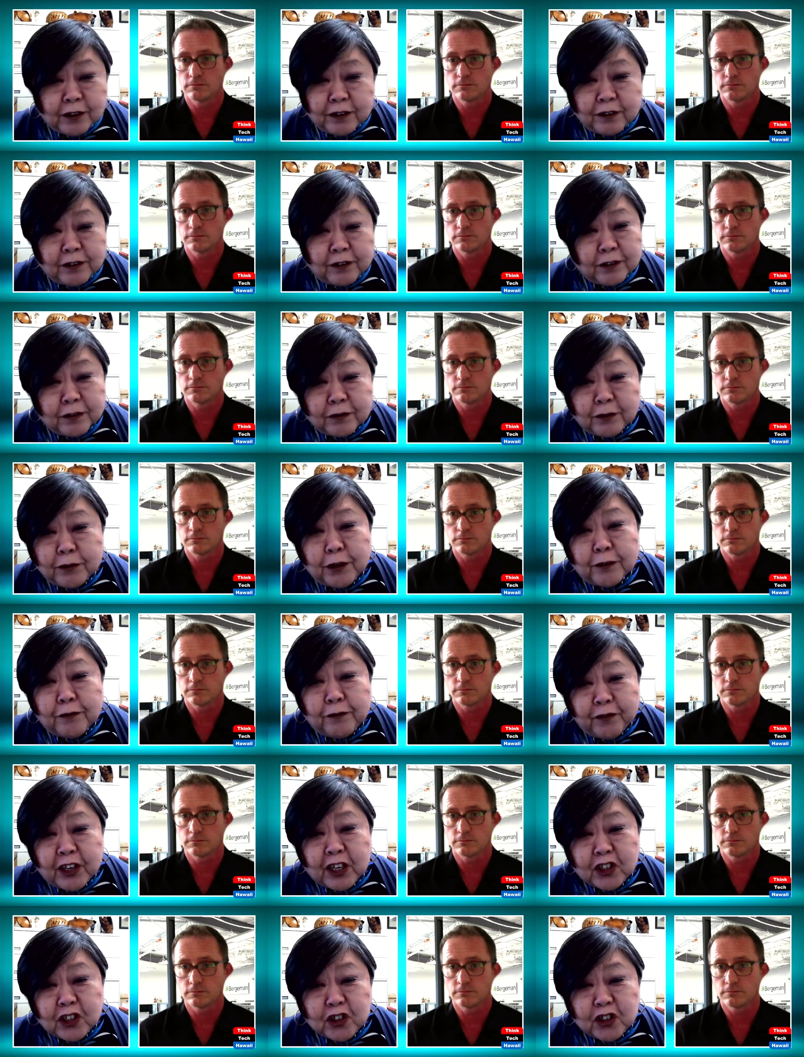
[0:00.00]
Speaker 1: you're you're you're
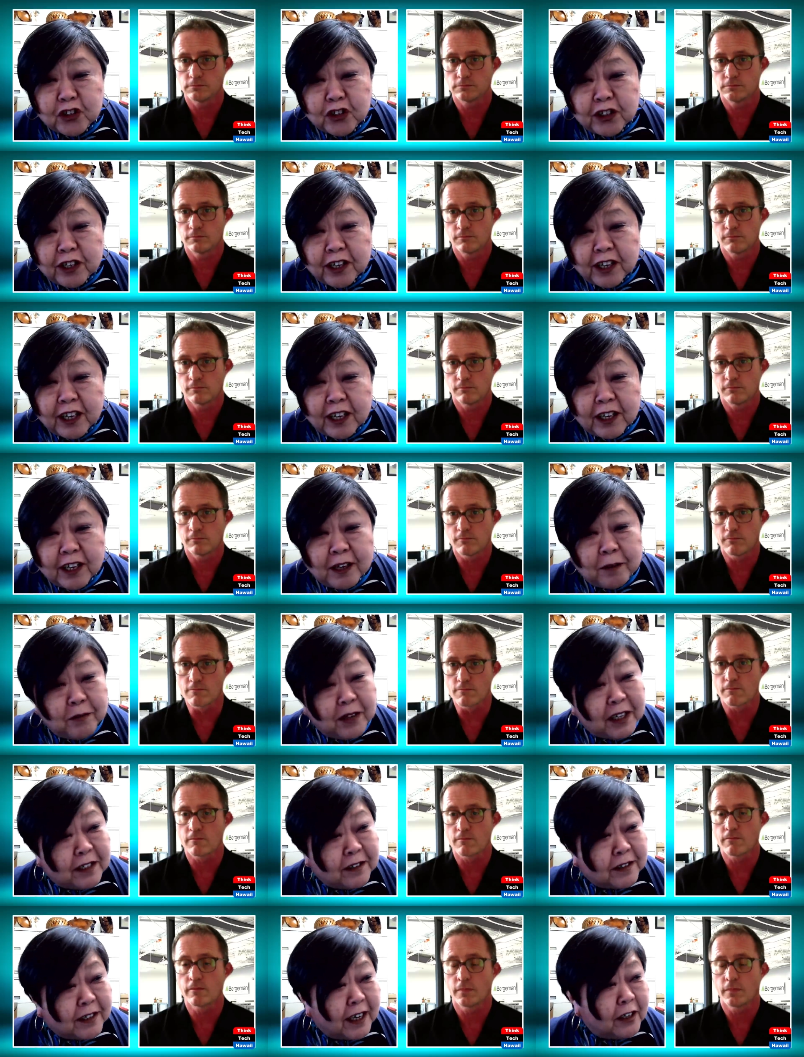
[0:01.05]
finished. It
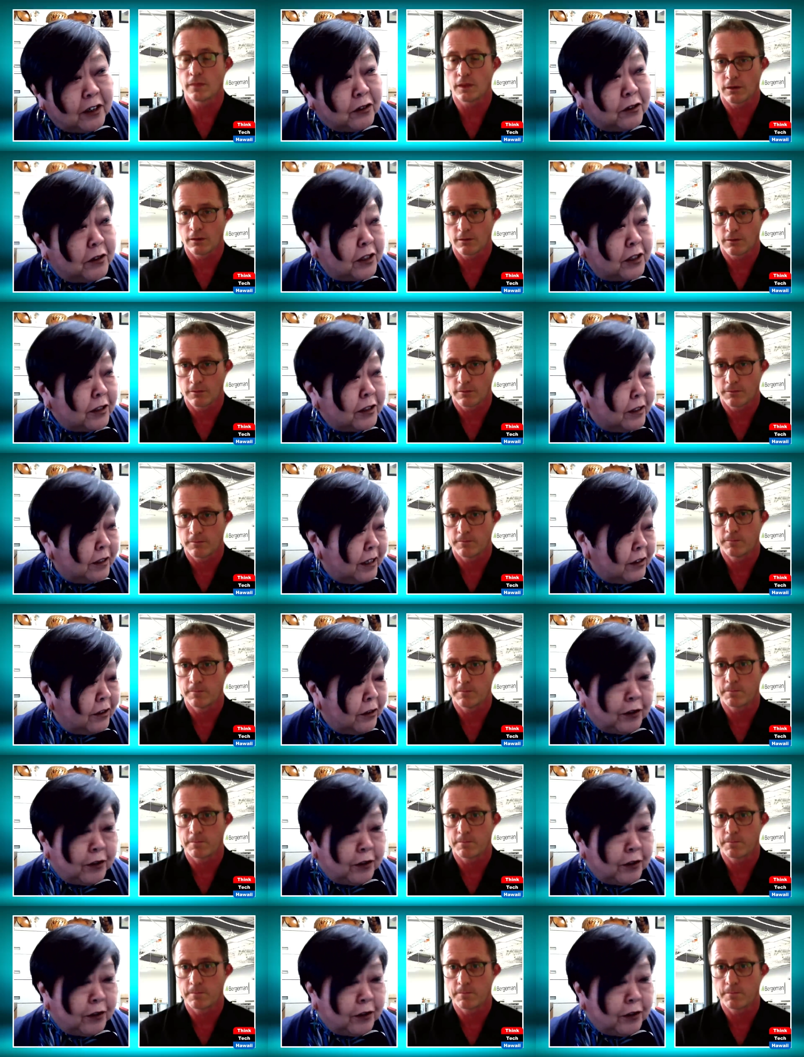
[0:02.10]
means that you just